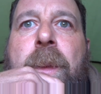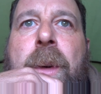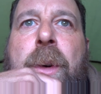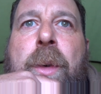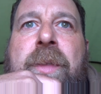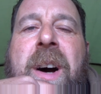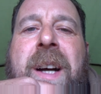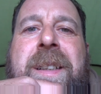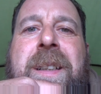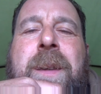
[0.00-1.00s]
or
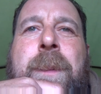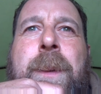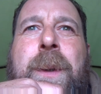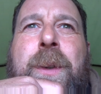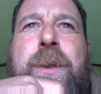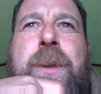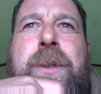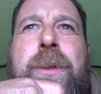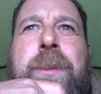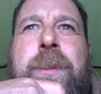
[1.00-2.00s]
Vitamin balls with
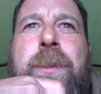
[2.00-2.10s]
some